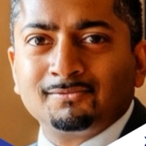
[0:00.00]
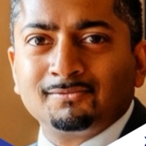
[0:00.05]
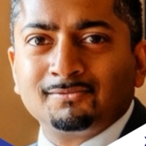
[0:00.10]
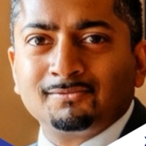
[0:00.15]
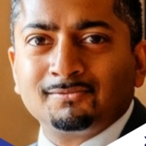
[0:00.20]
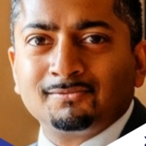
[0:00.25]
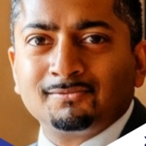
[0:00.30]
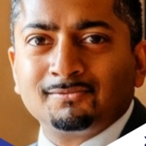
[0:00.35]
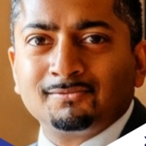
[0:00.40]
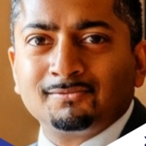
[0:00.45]

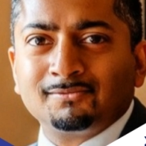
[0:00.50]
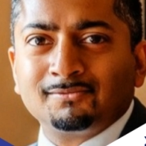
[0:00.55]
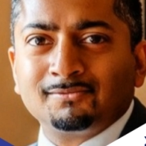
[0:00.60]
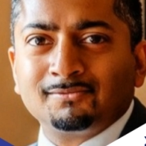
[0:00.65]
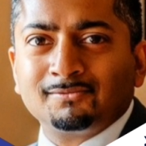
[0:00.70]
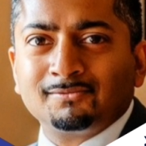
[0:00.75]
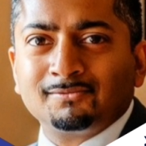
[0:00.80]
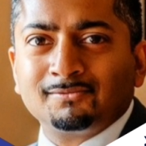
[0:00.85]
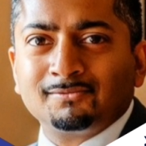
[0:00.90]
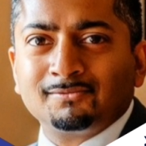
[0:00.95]

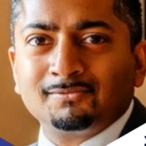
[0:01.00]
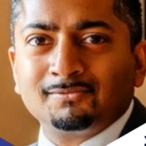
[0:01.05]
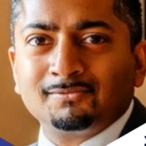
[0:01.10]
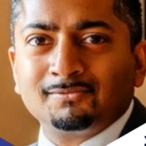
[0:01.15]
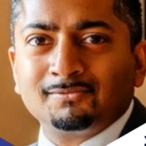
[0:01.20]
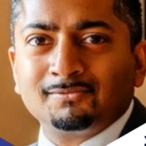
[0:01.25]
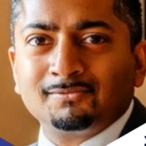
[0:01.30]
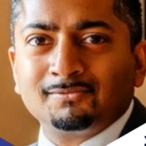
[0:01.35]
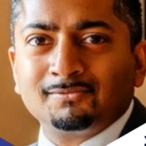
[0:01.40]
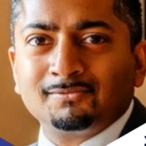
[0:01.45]

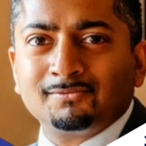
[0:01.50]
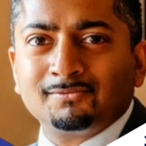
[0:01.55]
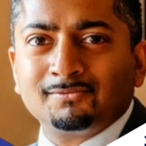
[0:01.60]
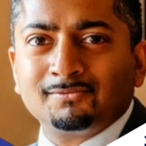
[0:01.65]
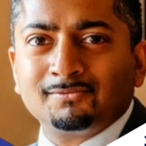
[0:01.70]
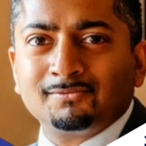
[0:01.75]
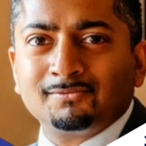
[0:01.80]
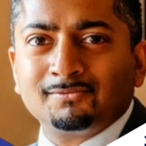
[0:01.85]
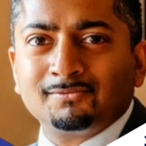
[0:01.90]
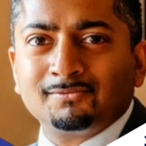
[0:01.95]

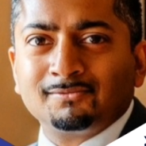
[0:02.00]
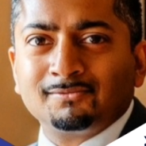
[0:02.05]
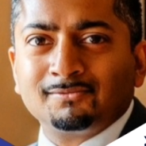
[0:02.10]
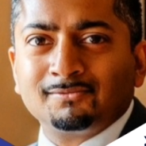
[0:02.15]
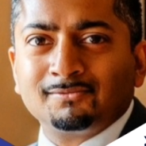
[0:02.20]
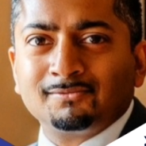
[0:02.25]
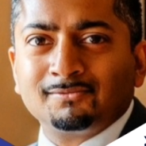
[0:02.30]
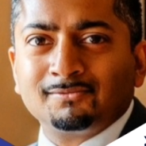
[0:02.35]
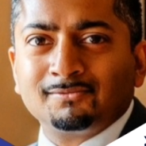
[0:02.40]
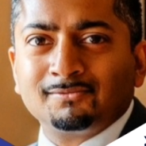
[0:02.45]

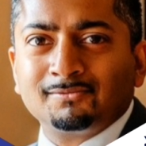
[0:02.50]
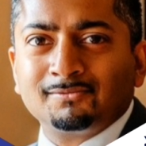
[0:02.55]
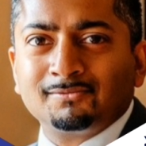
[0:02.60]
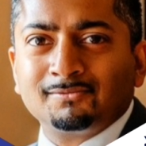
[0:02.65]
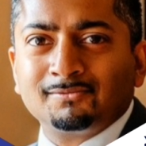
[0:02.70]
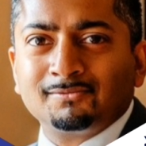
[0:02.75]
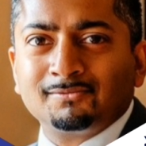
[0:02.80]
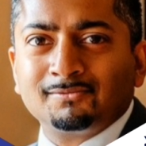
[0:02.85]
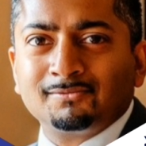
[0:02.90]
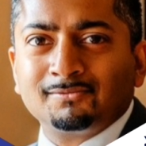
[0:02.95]

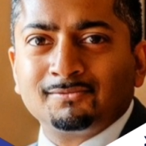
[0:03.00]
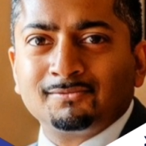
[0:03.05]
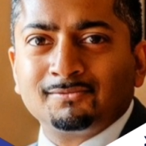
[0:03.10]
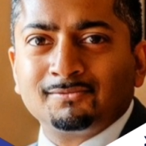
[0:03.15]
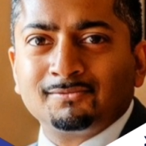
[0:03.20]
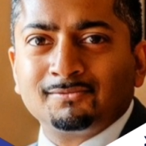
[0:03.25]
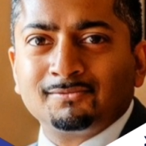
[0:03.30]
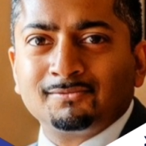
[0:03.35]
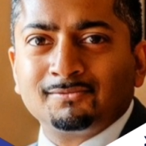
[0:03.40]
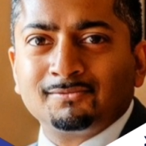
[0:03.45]

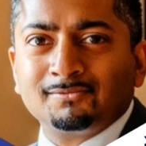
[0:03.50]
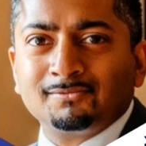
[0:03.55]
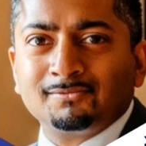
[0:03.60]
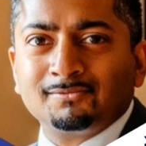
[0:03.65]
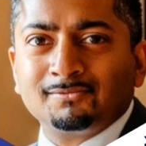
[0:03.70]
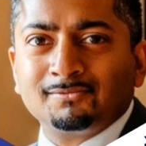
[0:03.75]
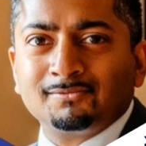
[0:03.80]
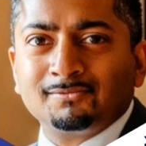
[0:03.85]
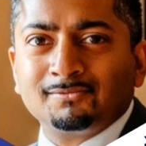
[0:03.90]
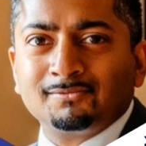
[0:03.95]

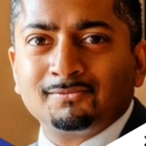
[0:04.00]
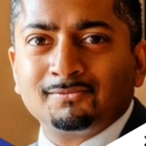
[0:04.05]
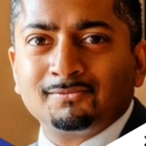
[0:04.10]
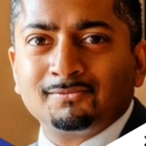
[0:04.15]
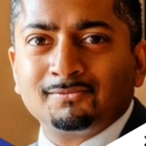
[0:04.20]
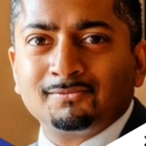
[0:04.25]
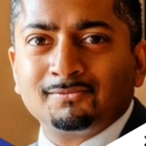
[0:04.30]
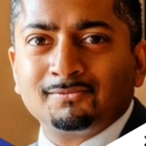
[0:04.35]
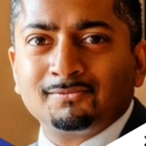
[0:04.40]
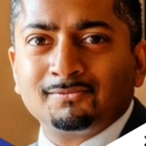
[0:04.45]

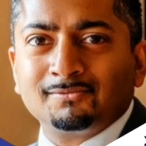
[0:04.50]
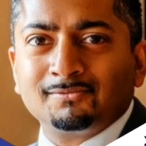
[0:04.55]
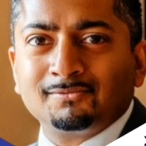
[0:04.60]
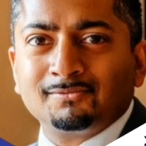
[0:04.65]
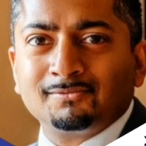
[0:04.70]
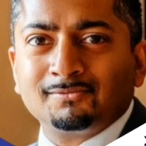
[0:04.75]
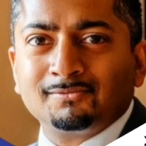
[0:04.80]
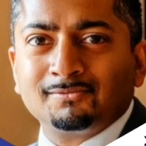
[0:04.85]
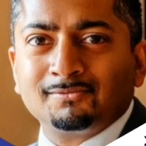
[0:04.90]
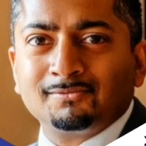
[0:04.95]

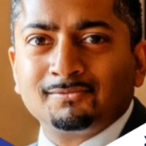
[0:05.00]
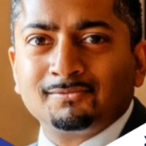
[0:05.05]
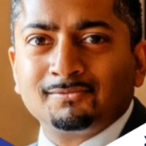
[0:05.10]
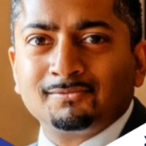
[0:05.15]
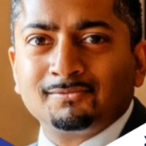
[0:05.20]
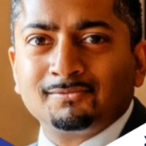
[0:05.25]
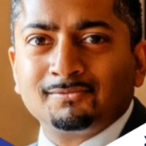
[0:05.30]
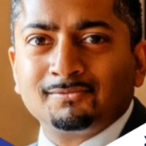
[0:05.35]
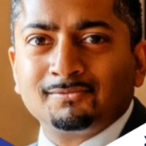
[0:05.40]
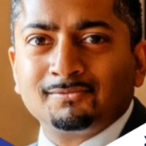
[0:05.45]

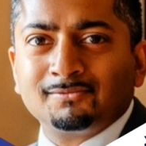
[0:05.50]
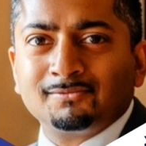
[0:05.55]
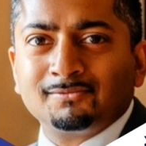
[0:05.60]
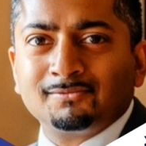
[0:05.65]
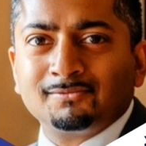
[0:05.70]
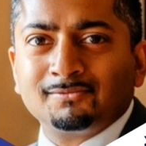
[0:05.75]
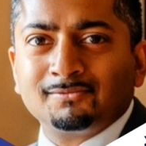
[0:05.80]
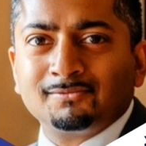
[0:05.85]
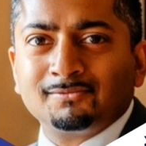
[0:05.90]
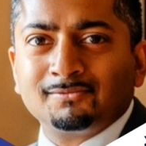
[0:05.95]

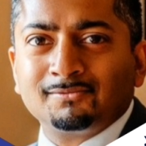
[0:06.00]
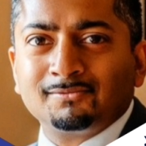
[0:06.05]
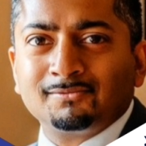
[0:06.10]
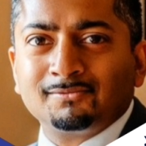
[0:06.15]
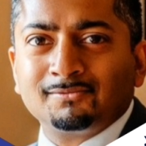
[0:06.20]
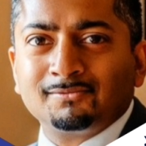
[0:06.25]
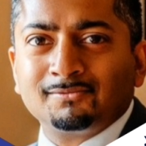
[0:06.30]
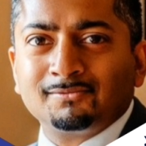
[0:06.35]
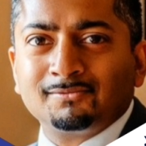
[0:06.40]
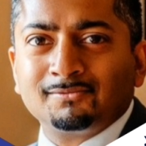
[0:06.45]

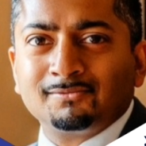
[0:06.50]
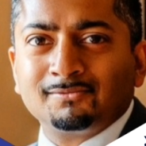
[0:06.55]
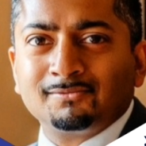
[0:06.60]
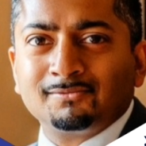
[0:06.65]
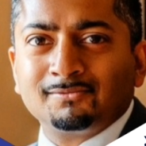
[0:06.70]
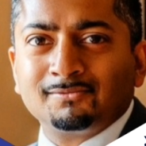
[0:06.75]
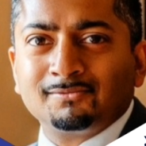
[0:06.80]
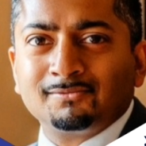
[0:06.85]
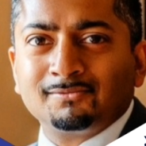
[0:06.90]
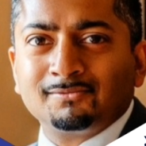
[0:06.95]

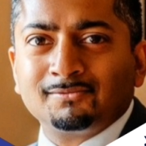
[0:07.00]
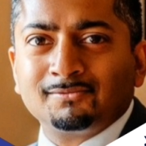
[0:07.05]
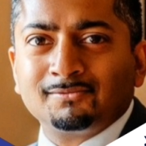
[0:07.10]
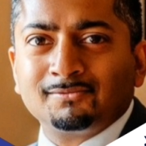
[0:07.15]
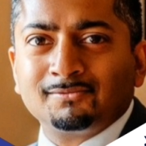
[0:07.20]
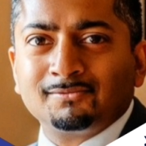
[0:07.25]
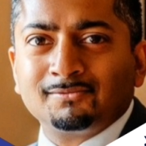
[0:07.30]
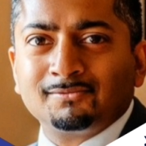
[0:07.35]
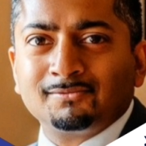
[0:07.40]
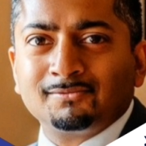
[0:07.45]

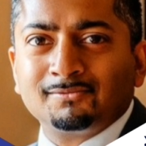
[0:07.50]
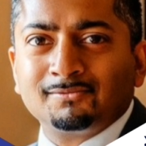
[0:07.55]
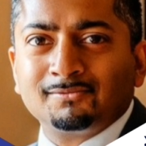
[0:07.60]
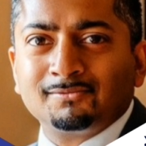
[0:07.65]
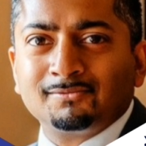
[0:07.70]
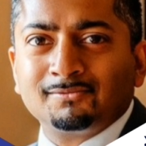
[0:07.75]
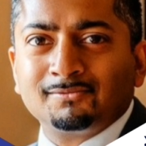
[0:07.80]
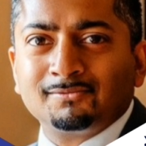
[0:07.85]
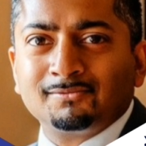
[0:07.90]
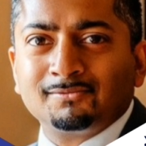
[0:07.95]
(no lip movement)